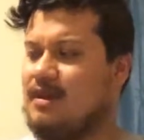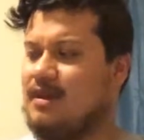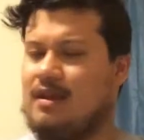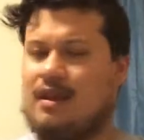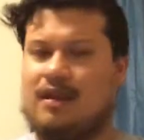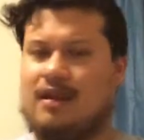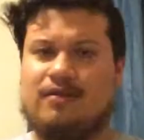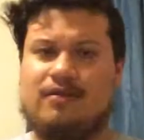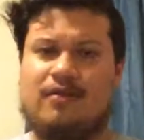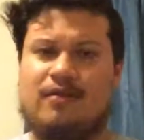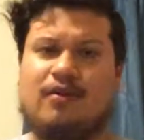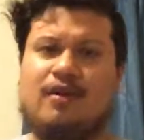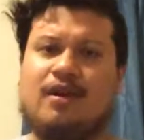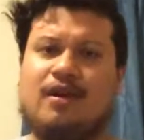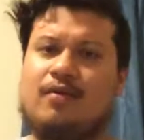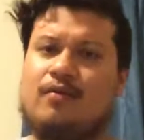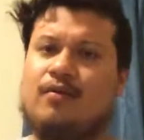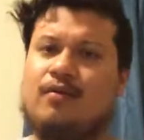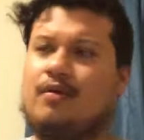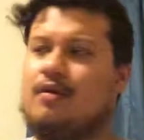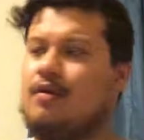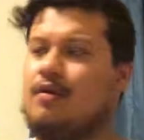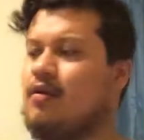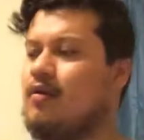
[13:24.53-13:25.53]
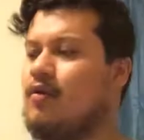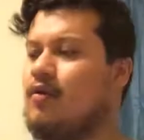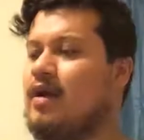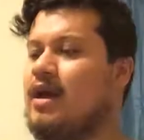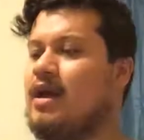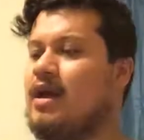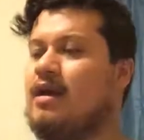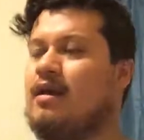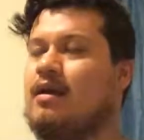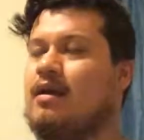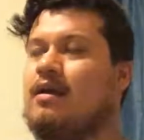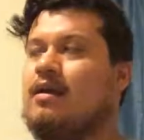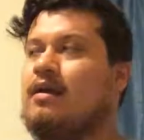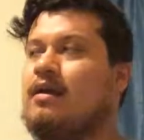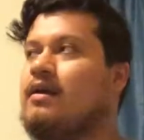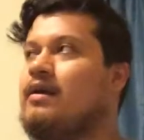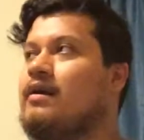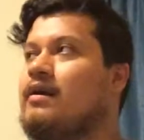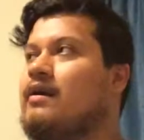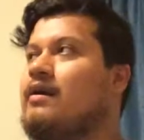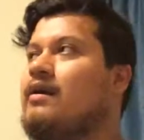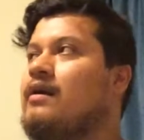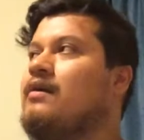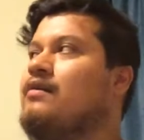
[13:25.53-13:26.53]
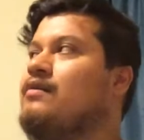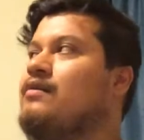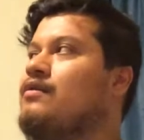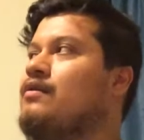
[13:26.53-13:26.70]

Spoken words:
get dirty or go away. And